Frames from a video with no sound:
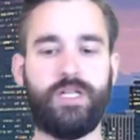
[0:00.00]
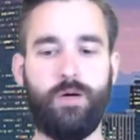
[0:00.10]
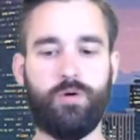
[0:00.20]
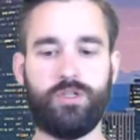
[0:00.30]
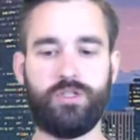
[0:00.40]
was,
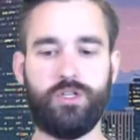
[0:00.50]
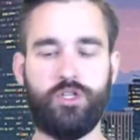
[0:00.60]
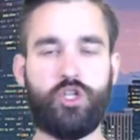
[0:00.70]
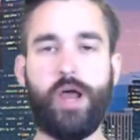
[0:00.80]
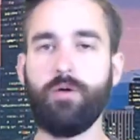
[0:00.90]

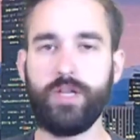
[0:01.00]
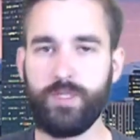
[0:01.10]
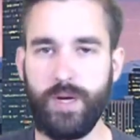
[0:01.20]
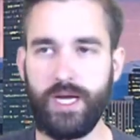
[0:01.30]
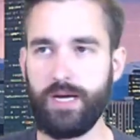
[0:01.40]

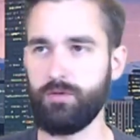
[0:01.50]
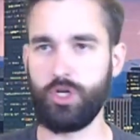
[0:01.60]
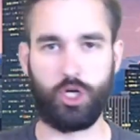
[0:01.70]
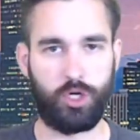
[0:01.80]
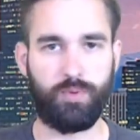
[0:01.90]
generally speaking, it
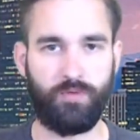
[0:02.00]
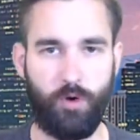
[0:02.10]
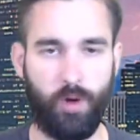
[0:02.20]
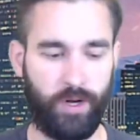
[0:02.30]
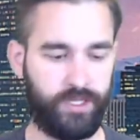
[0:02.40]
was a good
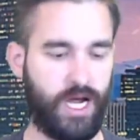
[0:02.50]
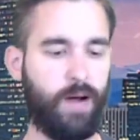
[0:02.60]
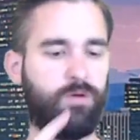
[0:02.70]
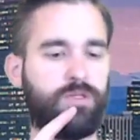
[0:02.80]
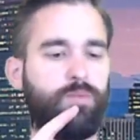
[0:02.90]
performance.
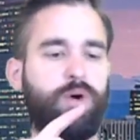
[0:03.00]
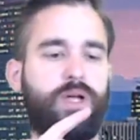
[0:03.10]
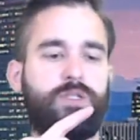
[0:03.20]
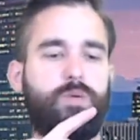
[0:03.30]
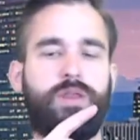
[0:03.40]
I was
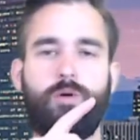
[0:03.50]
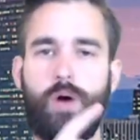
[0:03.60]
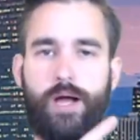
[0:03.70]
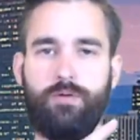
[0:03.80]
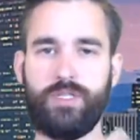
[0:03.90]
impressed with the
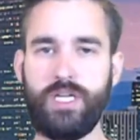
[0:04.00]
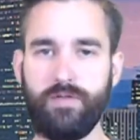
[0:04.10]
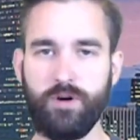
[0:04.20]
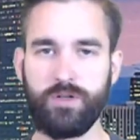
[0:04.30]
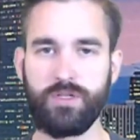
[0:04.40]
wide
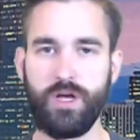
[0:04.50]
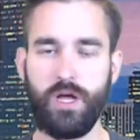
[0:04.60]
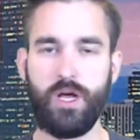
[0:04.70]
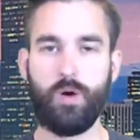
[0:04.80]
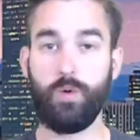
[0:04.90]
receivers.
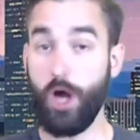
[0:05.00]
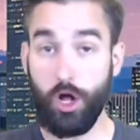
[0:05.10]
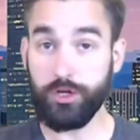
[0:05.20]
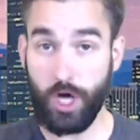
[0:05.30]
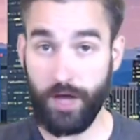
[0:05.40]
We
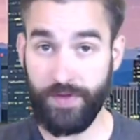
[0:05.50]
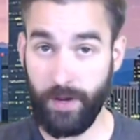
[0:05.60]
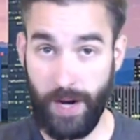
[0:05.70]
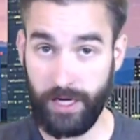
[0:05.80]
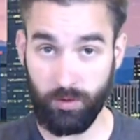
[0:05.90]
all thought
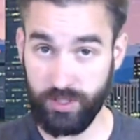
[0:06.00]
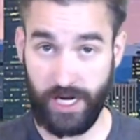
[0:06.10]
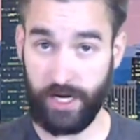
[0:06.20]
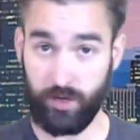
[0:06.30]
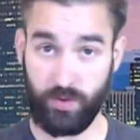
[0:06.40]
that Emmanuel
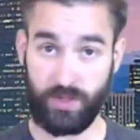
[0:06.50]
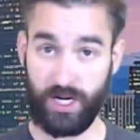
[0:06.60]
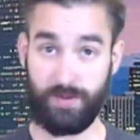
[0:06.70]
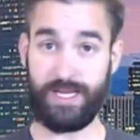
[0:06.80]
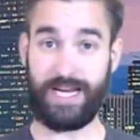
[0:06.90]
Sanders was
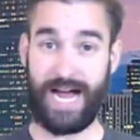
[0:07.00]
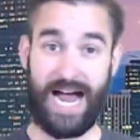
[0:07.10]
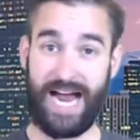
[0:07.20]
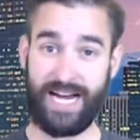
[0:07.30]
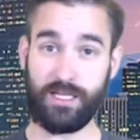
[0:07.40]
going to be the
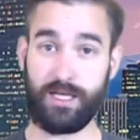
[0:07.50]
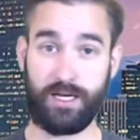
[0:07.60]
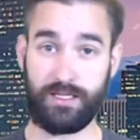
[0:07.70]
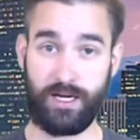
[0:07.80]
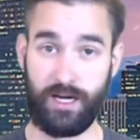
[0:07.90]
guy
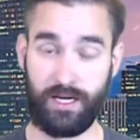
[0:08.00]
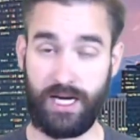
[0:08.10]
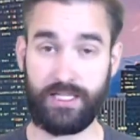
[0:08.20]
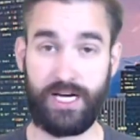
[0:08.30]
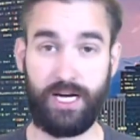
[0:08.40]
that
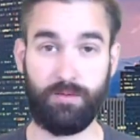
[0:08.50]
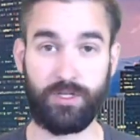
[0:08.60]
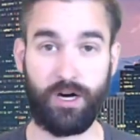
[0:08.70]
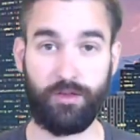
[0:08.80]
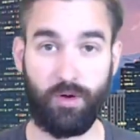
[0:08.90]
Case Keenum
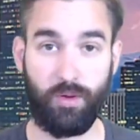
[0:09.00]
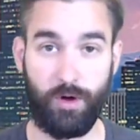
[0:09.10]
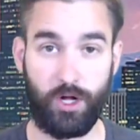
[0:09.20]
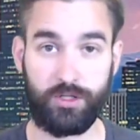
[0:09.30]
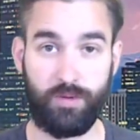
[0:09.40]
was going to throw the
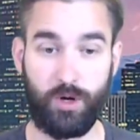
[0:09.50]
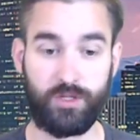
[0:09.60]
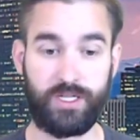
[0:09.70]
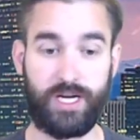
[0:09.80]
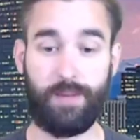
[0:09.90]
ball to
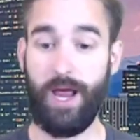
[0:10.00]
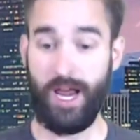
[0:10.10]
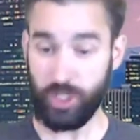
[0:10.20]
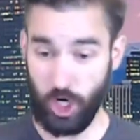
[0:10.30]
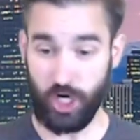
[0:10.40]
most of the time.
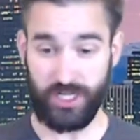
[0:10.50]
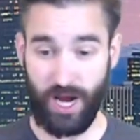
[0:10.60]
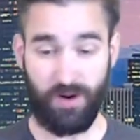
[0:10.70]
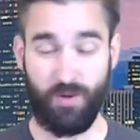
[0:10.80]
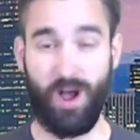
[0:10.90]
Turns
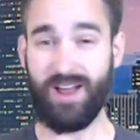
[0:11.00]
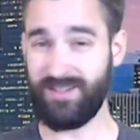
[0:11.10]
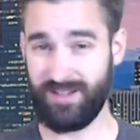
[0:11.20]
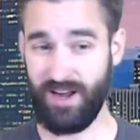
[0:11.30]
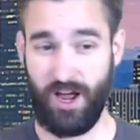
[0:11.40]
out he
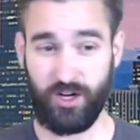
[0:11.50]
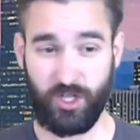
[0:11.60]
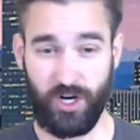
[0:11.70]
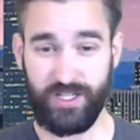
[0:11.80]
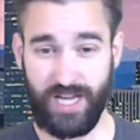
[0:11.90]
was.
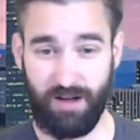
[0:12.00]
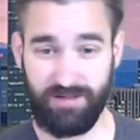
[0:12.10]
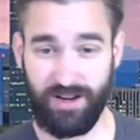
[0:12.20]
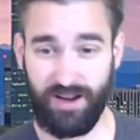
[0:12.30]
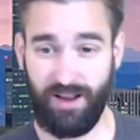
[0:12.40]
Turns
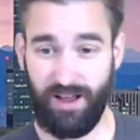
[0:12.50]
out